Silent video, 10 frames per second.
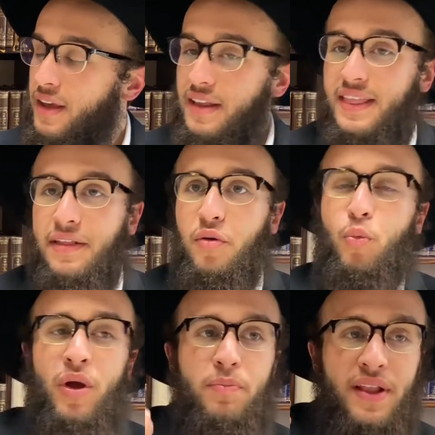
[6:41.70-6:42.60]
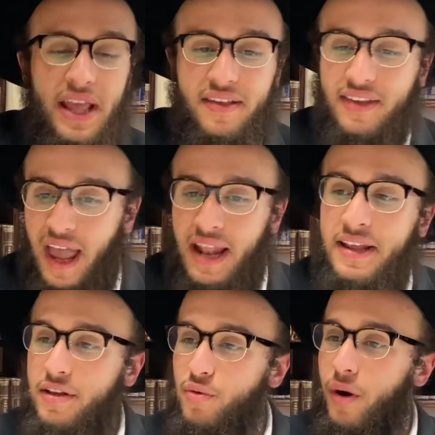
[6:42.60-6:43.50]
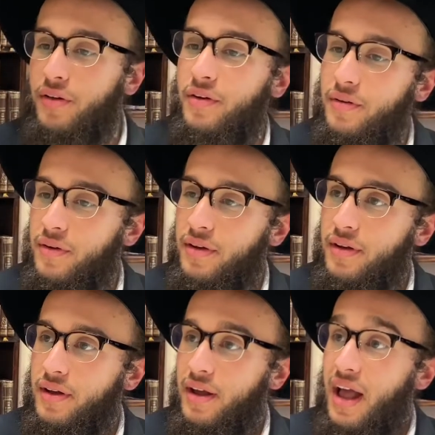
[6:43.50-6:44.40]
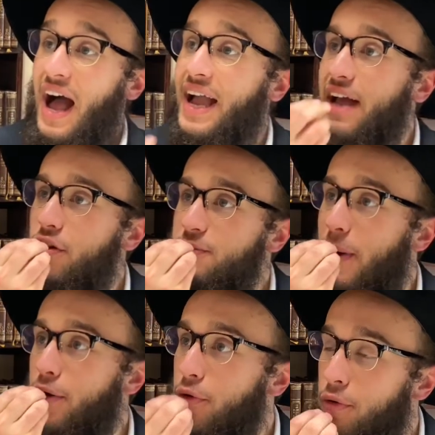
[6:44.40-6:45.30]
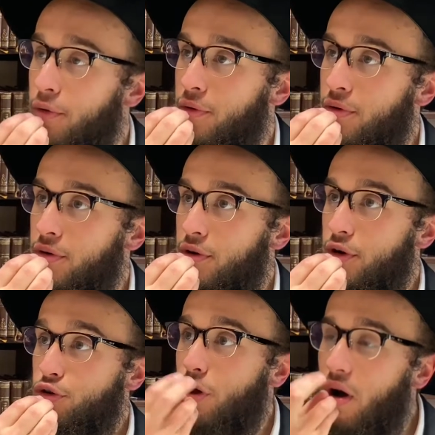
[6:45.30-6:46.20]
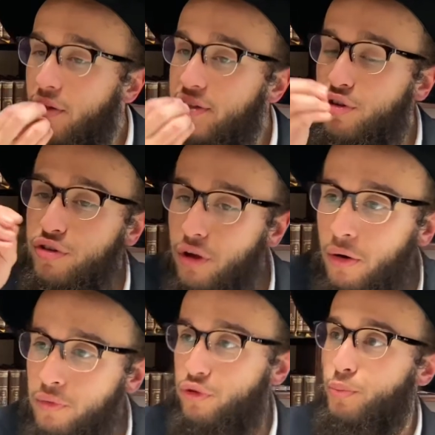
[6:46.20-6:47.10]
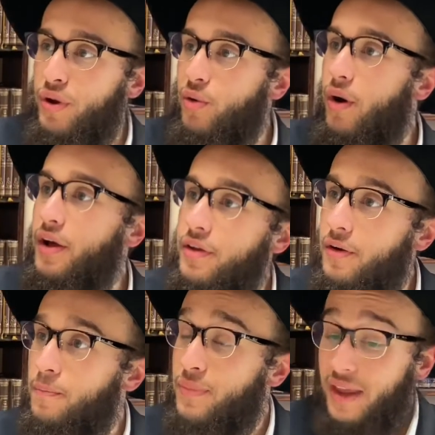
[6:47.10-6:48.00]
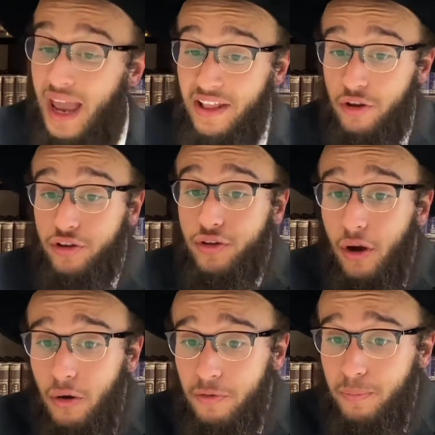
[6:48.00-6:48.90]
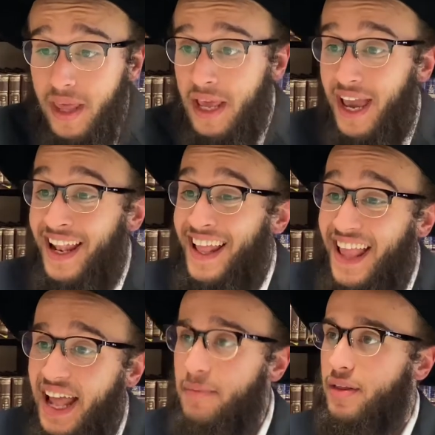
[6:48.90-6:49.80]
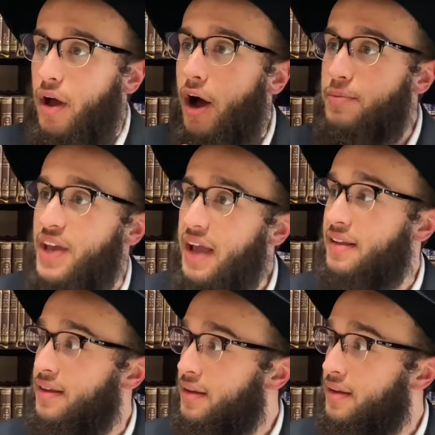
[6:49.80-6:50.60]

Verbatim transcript: that when Bnei Israel needed water, Akadosh Baruch Hu told the stone to bring water, and the stone, being an inanimate object,